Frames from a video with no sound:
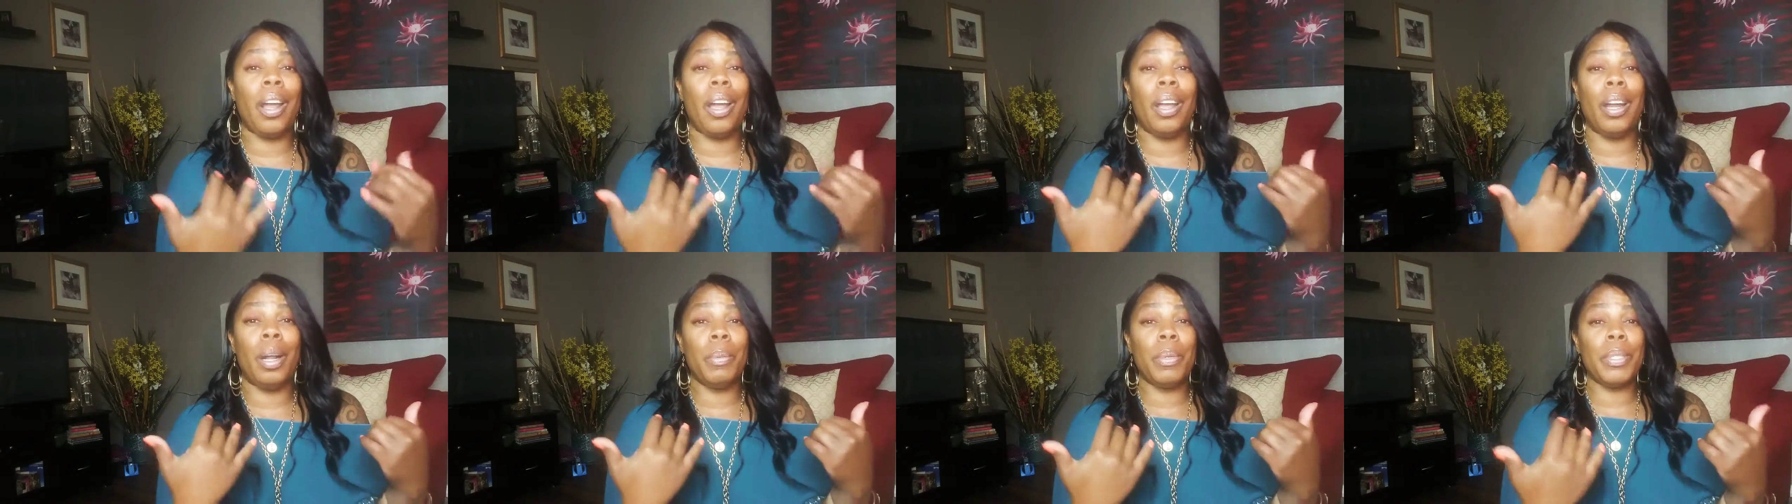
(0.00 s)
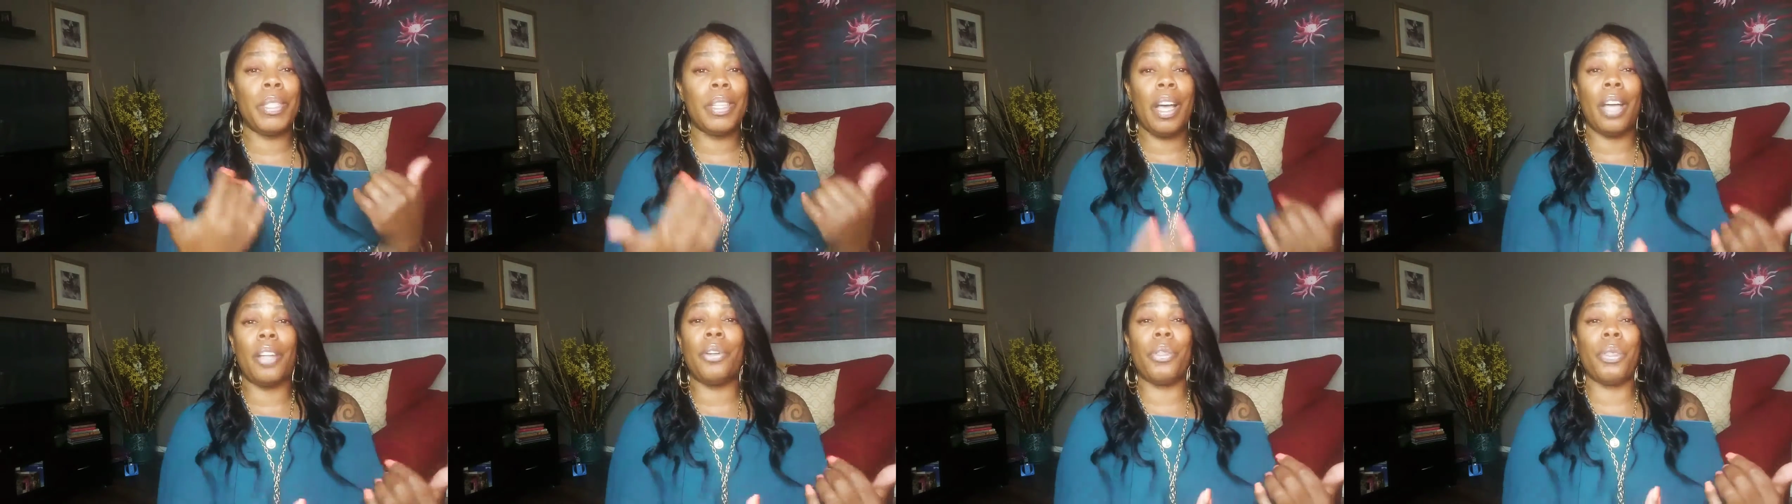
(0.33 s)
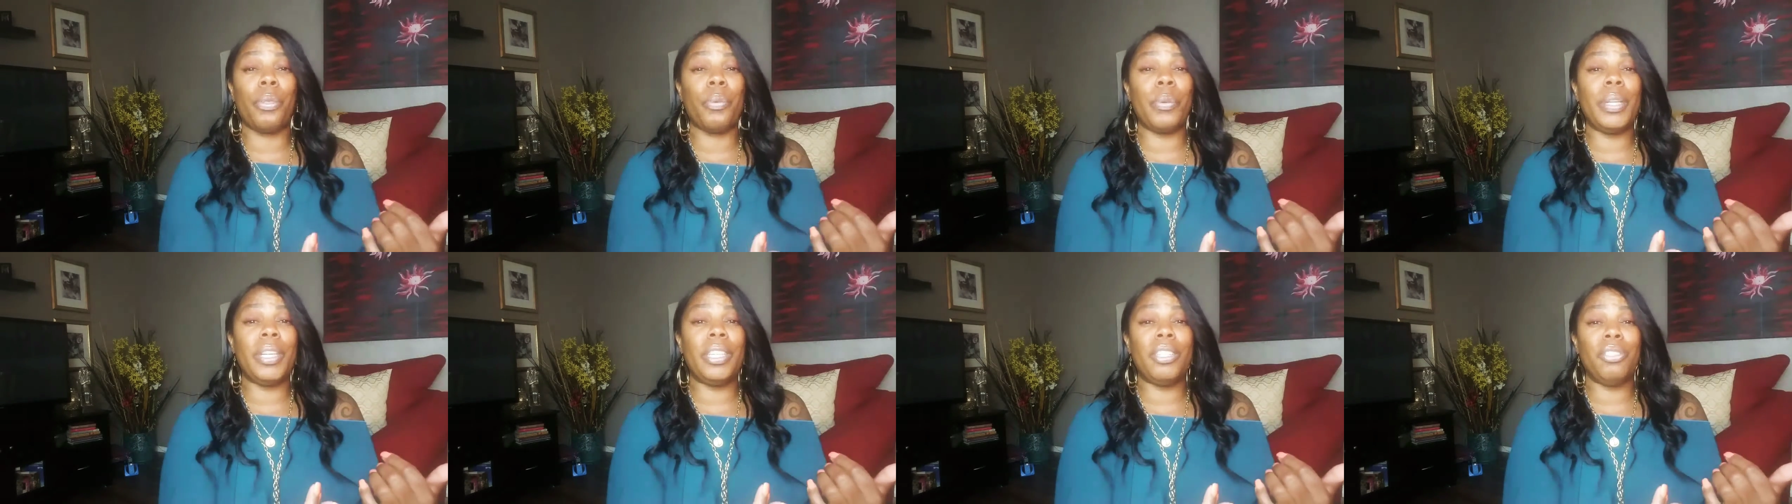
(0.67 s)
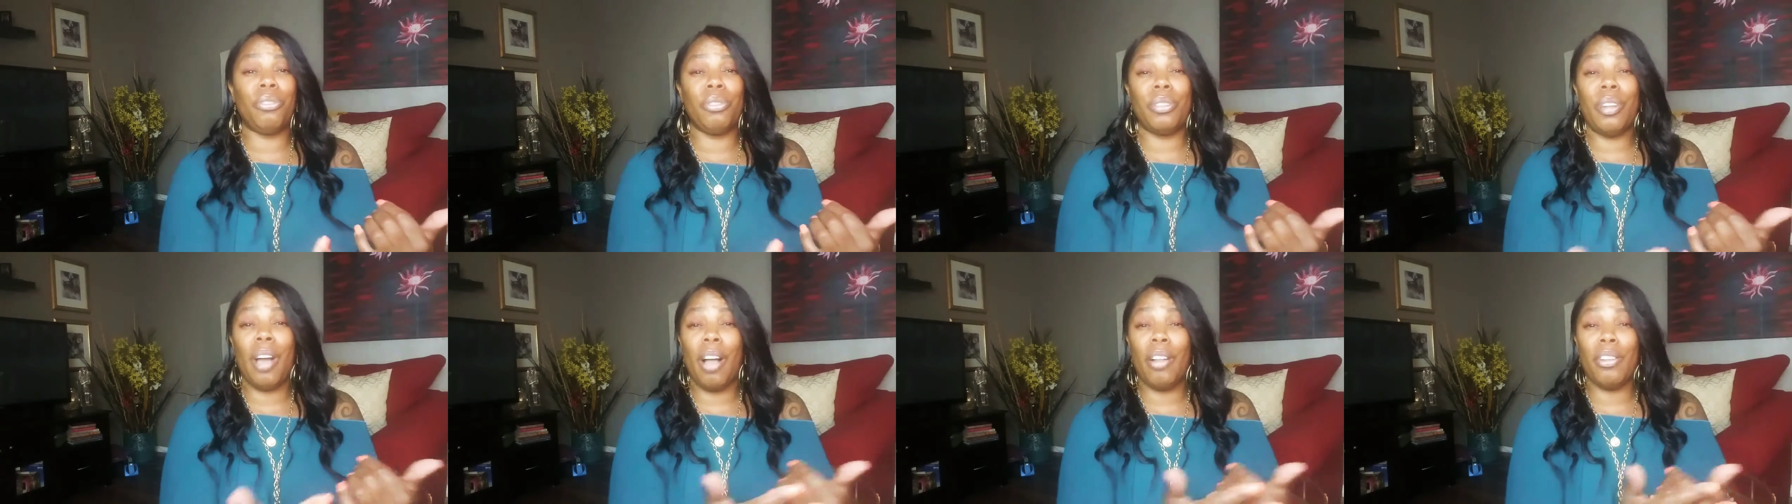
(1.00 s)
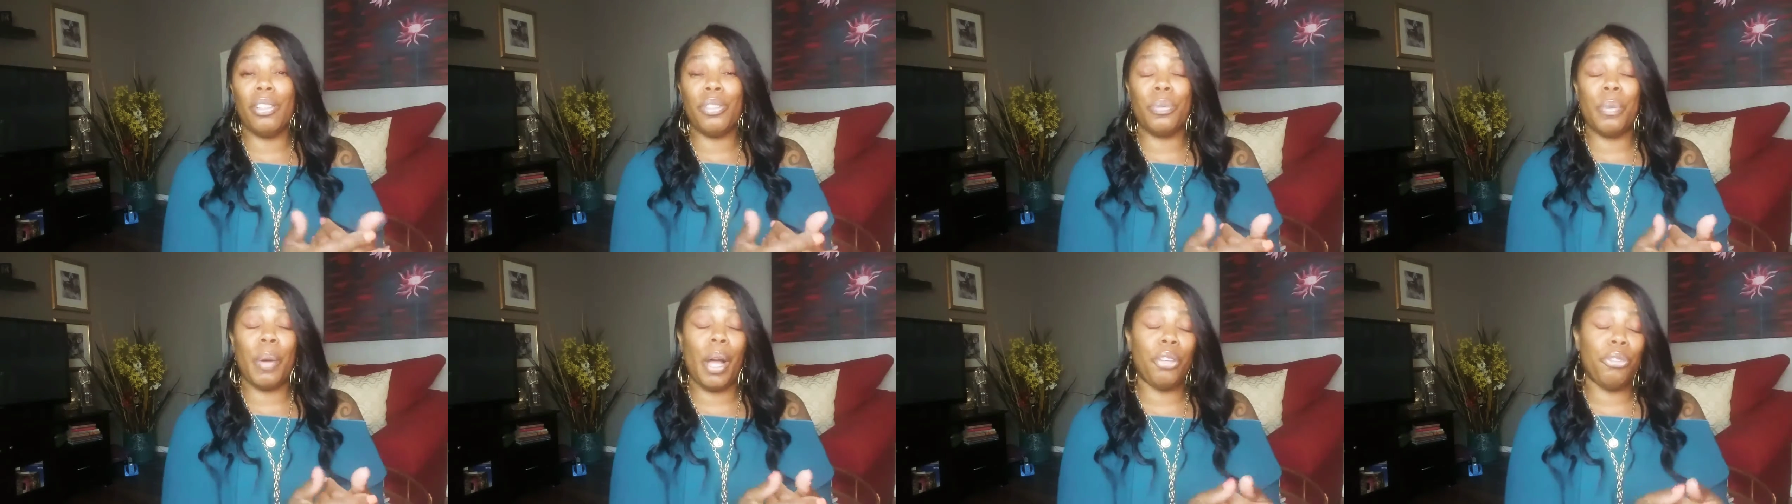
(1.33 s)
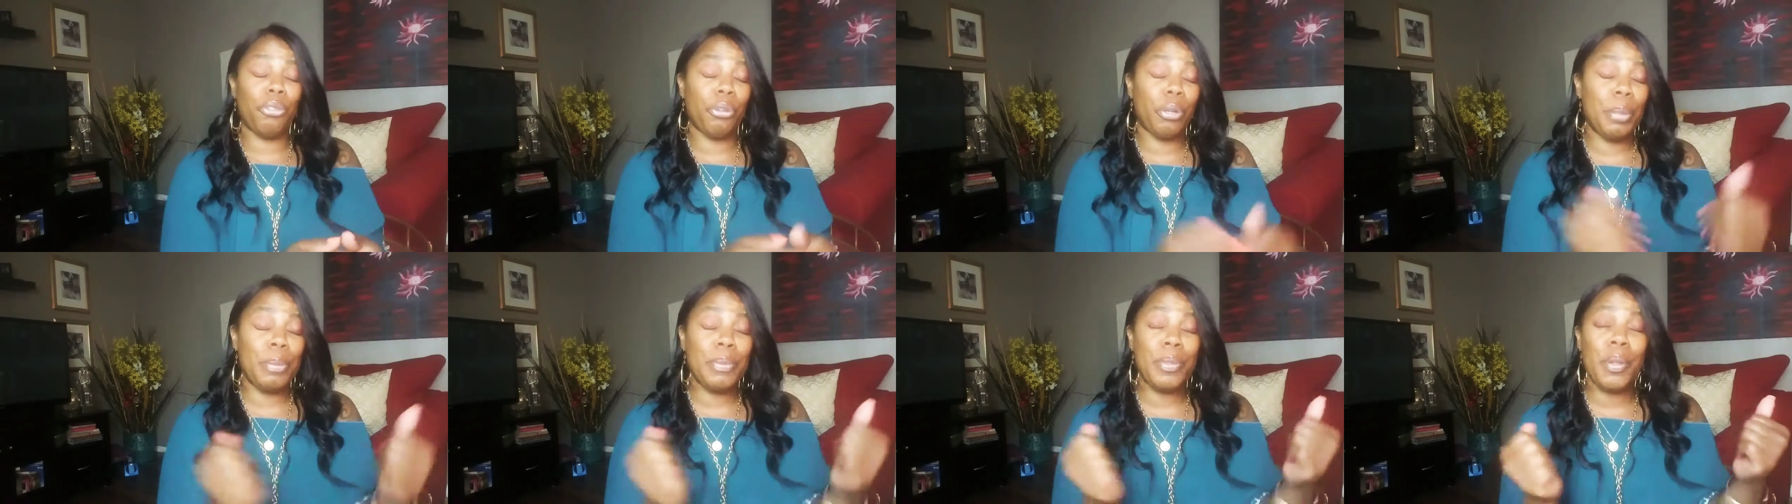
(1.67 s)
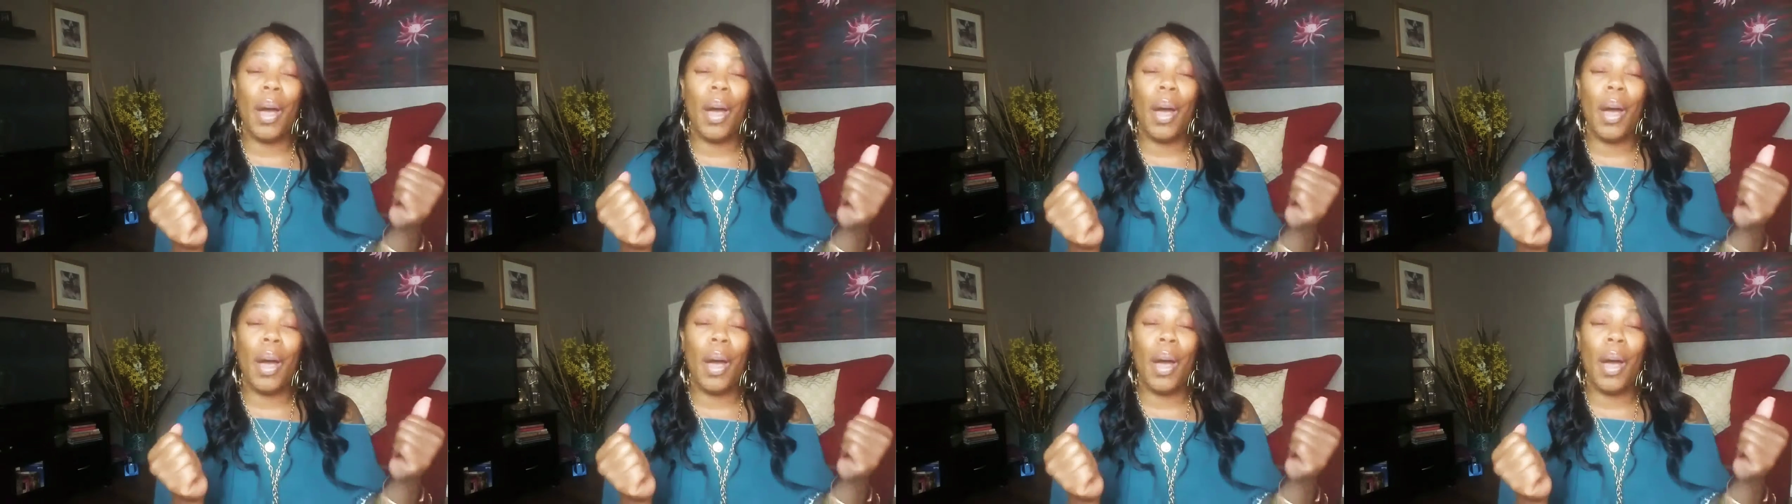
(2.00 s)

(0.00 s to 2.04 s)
and it was under $300 round trip.